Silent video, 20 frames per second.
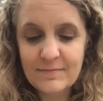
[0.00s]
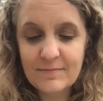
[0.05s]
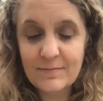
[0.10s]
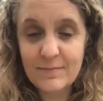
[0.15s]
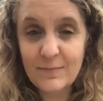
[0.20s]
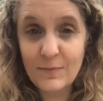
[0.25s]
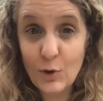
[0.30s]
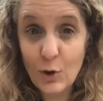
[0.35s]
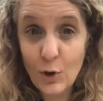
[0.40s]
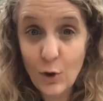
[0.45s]

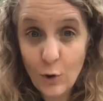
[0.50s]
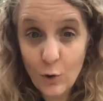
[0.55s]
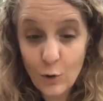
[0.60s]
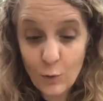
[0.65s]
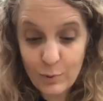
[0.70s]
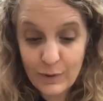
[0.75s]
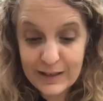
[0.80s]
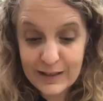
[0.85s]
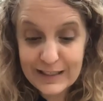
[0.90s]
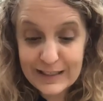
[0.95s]

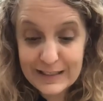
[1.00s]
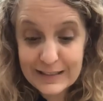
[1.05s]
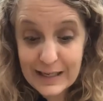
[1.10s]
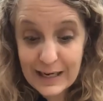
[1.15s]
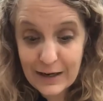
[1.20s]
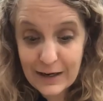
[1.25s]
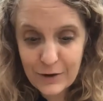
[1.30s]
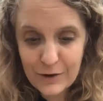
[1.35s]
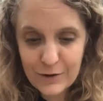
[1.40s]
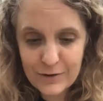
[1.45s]
Nobody
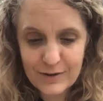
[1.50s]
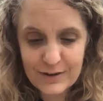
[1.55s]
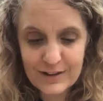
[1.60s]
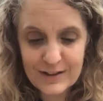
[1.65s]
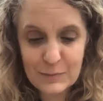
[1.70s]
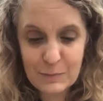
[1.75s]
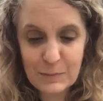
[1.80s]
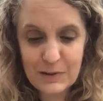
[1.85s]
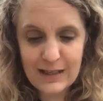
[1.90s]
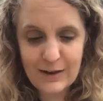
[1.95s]
dared
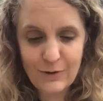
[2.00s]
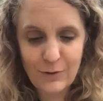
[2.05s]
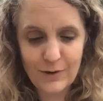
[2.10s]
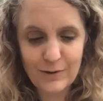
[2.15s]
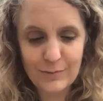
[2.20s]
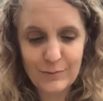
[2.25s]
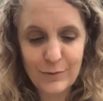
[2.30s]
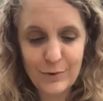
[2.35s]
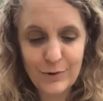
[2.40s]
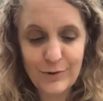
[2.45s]
speak or
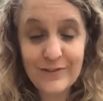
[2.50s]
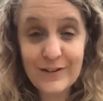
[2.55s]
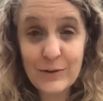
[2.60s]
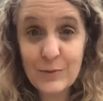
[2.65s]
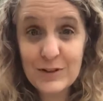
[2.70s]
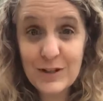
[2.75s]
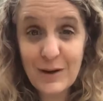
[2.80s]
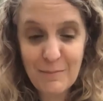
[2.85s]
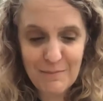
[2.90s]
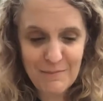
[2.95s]
move. It
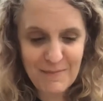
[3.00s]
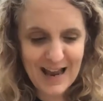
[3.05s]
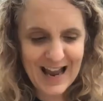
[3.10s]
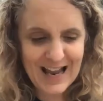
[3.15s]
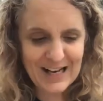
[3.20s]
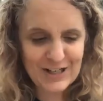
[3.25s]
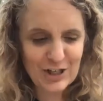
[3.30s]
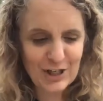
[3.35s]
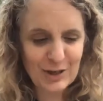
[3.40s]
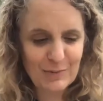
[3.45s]
was a
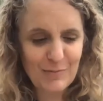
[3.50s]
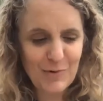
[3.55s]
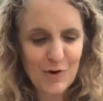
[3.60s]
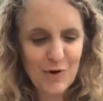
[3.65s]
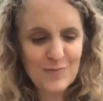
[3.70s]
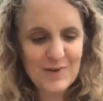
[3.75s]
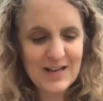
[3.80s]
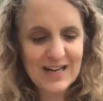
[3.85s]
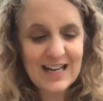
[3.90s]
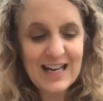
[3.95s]
magic
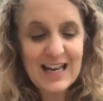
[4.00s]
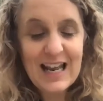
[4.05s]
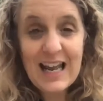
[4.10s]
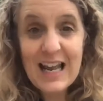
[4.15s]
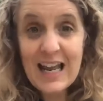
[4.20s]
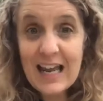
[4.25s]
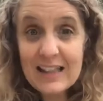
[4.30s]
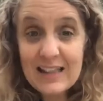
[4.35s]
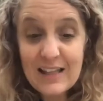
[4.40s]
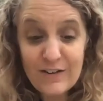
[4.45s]
moment.
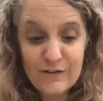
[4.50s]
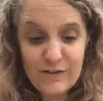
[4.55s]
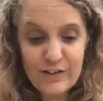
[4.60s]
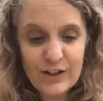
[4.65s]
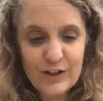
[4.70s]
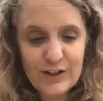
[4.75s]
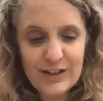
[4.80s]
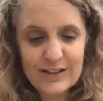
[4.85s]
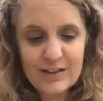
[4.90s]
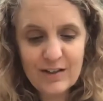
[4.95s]
And then
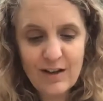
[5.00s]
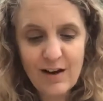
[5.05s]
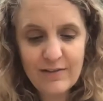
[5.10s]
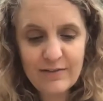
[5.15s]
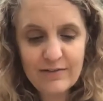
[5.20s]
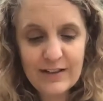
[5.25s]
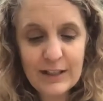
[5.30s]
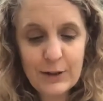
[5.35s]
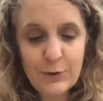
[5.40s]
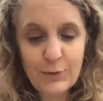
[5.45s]
very
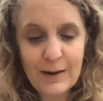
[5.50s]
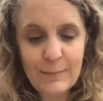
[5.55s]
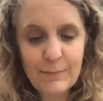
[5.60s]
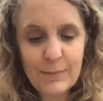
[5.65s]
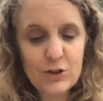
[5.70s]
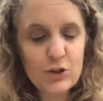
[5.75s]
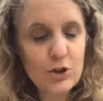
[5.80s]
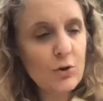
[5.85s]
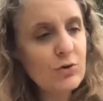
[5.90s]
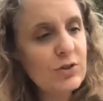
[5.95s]
softly, Grandpa
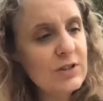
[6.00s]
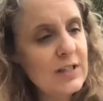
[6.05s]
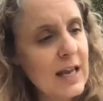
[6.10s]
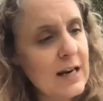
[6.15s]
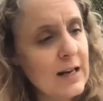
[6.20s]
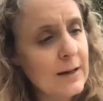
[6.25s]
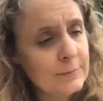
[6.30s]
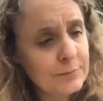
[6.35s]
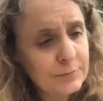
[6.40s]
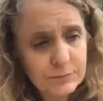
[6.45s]
Joe said,
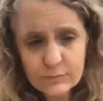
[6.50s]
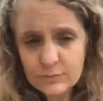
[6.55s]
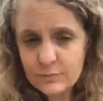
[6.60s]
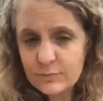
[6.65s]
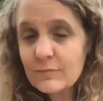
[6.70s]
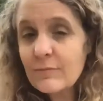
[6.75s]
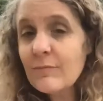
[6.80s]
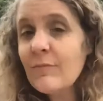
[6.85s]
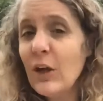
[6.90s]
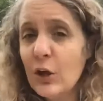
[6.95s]

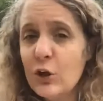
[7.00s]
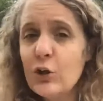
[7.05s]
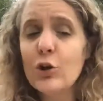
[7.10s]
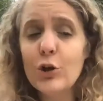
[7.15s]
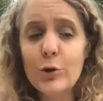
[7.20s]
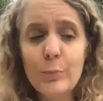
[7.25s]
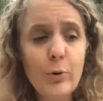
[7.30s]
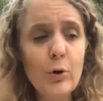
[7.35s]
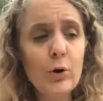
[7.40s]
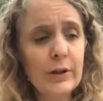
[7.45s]

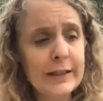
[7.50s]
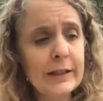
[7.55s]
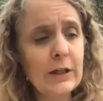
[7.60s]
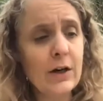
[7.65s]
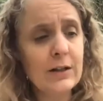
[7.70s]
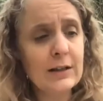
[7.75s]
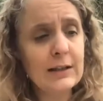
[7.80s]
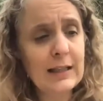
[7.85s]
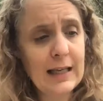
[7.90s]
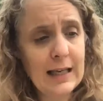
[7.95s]
"You're pulling
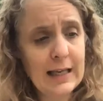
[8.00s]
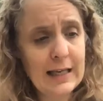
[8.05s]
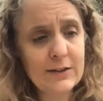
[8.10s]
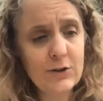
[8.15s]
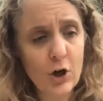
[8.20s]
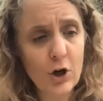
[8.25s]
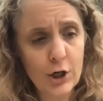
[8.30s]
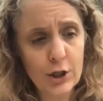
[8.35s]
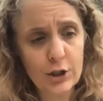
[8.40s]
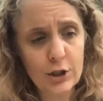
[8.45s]
our legs,
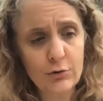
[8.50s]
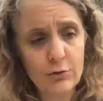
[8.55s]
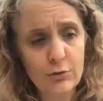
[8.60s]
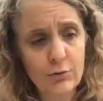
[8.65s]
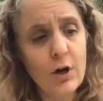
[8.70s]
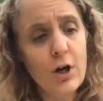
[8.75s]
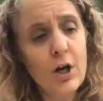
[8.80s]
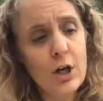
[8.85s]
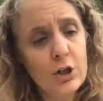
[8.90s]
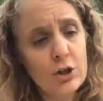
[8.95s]
aren't you,
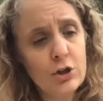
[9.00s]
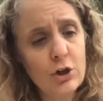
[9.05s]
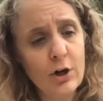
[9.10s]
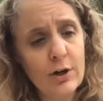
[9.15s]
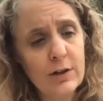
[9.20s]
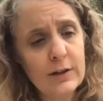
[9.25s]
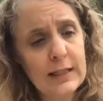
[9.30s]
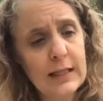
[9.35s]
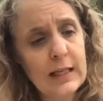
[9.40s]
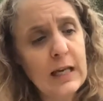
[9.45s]

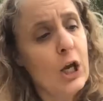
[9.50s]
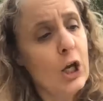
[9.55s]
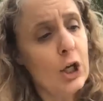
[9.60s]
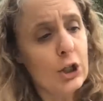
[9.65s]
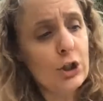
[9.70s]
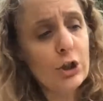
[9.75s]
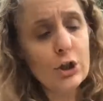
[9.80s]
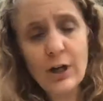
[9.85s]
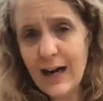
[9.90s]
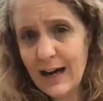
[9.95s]
Charlie?
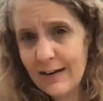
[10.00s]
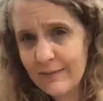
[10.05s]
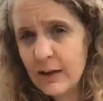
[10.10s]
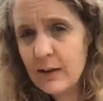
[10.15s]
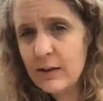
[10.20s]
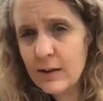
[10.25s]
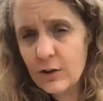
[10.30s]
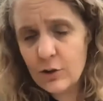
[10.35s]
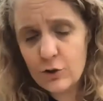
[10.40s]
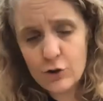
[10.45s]
You're having a
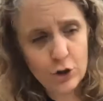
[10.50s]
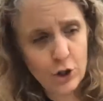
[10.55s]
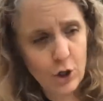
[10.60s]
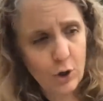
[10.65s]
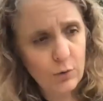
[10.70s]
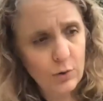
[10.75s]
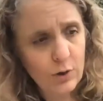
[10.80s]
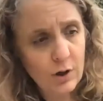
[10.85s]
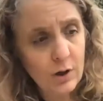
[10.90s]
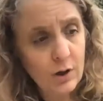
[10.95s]
little
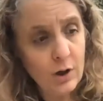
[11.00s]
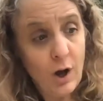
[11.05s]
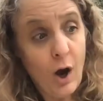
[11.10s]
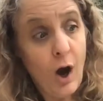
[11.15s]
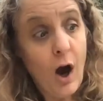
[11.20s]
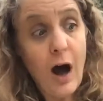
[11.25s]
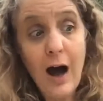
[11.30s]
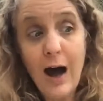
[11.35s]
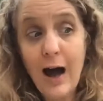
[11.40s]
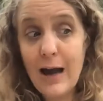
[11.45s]
joke."
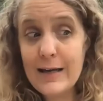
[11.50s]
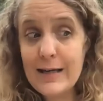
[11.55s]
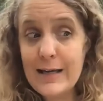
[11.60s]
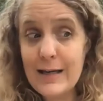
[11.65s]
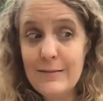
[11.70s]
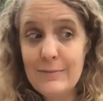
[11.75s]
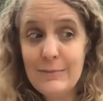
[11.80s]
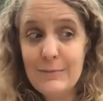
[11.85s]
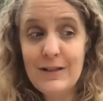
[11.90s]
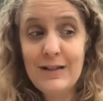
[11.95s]
"I
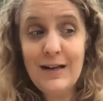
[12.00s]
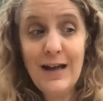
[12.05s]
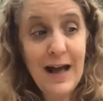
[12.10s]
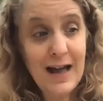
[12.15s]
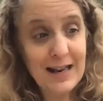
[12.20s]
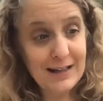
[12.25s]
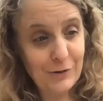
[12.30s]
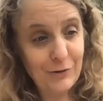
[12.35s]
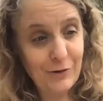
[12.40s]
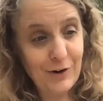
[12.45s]
am
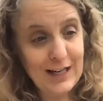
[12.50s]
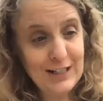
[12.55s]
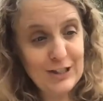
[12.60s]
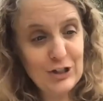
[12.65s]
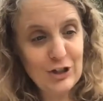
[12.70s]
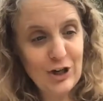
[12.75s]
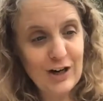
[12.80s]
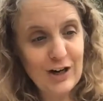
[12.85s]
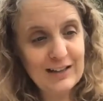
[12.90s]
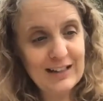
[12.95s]
not," cried
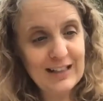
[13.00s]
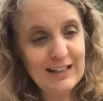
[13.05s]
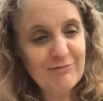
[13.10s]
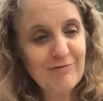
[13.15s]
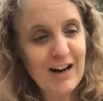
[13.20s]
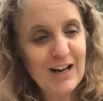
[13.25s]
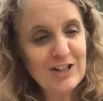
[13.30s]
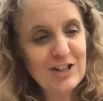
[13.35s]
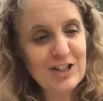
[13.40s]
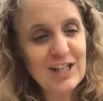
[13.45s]
Charlie,
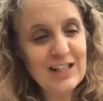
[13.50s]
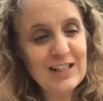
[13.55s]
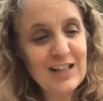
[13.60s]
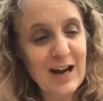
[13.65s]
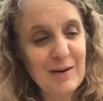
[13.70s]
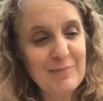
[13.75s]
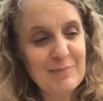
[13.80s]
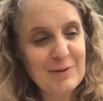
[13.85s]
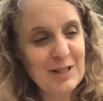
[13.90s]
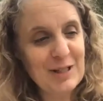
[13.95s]
rushing
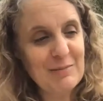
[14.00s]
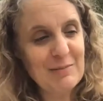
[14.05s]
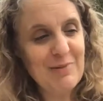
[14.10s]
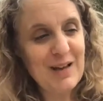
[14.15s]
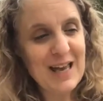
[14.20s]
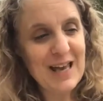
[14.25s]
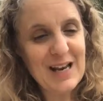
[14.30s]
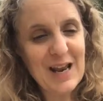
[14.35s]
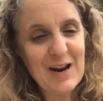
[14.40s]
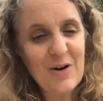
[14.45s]
up to the
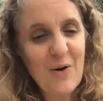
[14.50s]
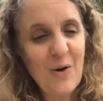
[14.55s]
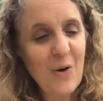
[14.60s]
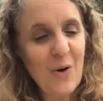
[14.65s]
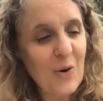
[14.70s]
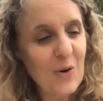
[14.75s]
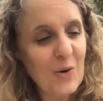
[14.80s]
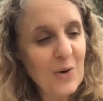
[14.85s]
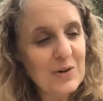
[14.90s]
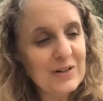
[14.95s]
bed and
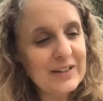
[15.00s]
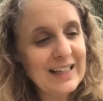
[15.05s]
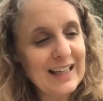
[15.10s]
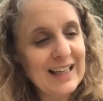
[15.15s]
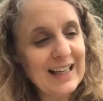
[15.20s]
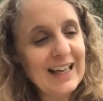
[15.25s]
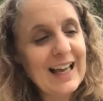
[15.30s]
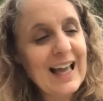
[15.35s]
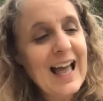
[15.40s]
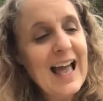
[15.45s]

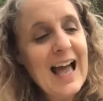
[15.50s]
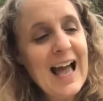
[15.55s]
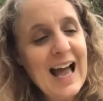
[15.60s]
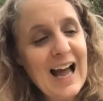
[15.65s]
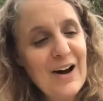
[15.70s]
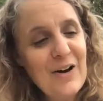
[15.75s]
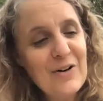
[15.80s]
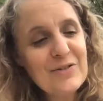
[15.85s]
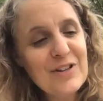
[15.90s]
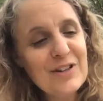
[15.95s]
holding
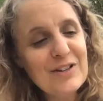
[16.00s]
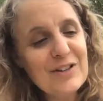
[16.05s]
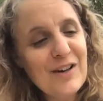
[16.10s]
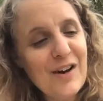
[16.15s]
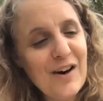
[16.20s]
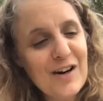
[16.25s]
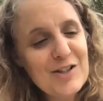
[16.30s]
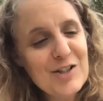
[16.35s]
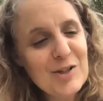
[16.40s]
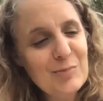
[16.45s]
out the
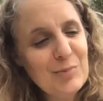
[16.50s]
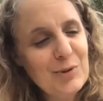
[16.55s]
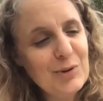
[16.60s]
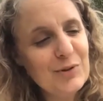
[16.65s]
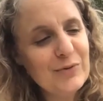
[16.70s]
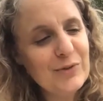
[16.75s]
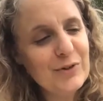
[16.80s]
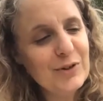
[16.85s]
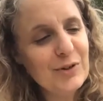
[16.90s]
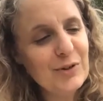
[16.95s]
large and
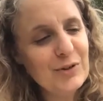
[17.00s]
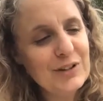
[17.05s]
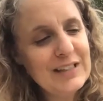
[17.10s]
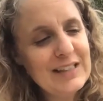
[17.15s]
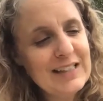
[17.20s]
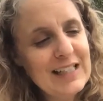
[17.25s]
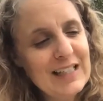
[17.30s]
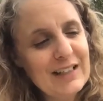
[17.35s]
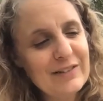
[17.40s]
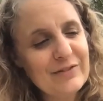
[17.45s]
beautiful golden
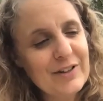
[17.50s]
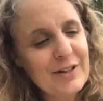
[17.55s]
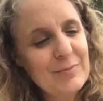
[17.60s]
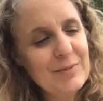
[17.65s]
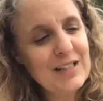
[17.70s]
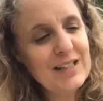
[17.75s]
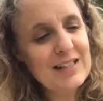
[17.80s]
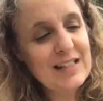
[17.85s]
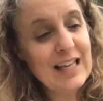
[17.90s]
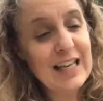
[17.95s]
ticket for him
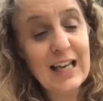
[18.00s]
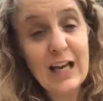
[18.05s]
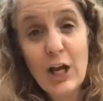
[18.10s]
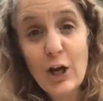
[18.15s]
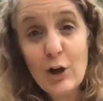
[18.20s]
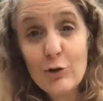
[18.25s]
to see.